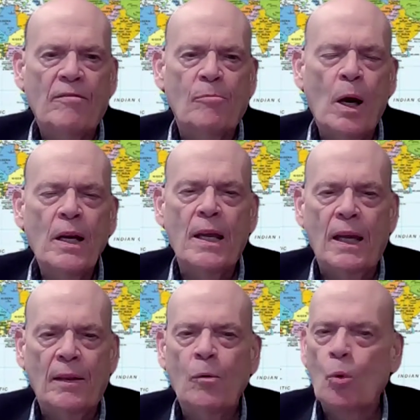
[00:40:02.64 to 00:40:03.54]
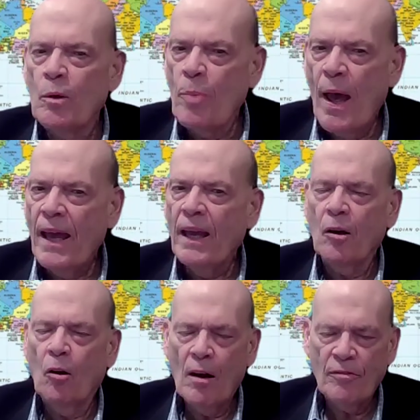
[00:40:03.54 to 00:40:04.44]
of money, and they weren't paying it
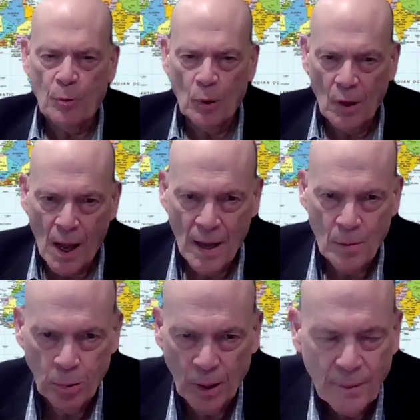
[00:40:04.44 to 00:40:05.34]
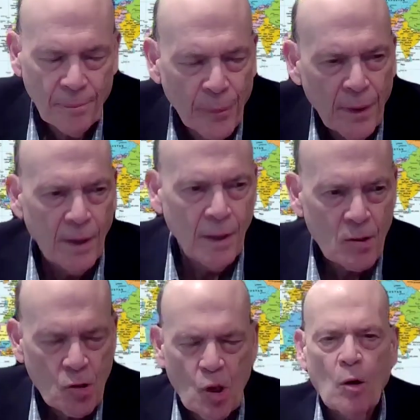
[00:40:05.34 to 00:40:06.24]
off reliably.
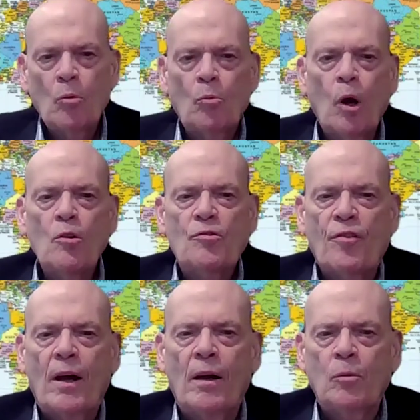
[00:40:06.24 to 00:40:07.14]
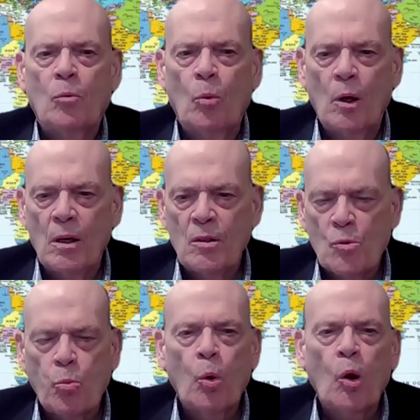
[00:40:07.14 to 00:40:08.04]
So Roosevelt was
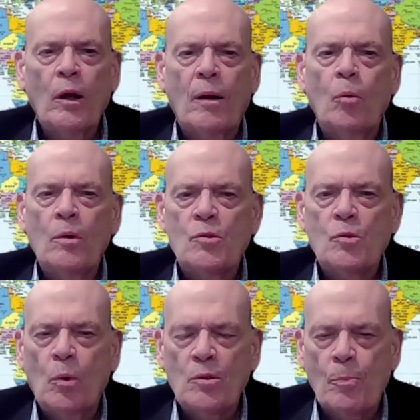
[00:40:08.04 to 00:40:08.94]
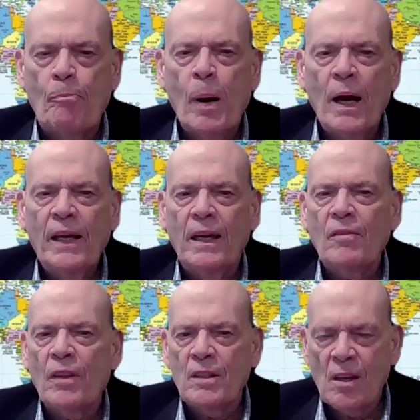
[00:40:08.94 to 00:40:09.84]

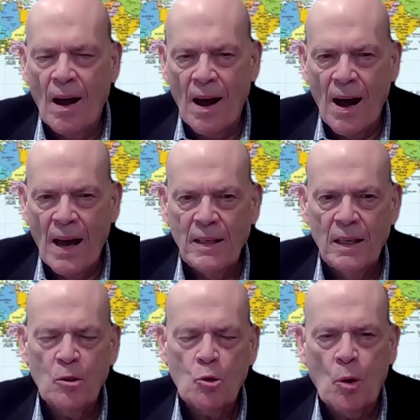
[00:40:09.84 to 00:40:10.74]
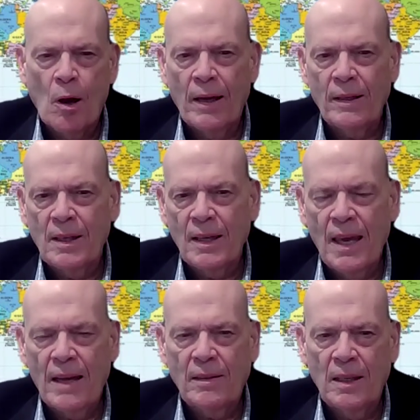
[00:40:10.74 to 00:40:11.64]
bucking the tide in trying to
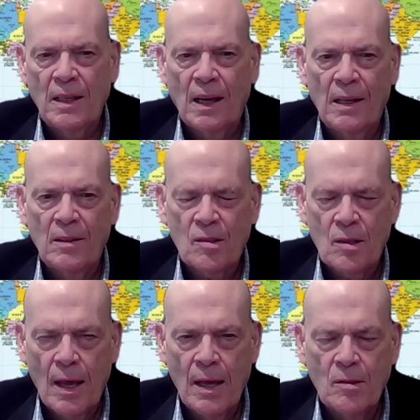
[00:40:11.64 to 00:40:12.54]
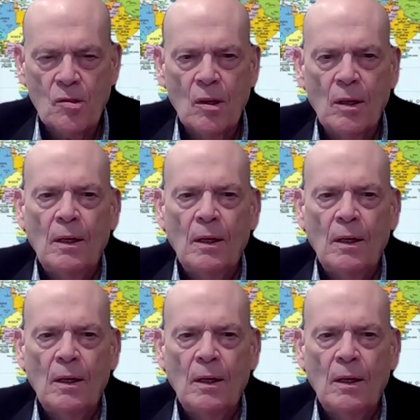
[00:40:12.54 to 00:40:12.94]
get the United States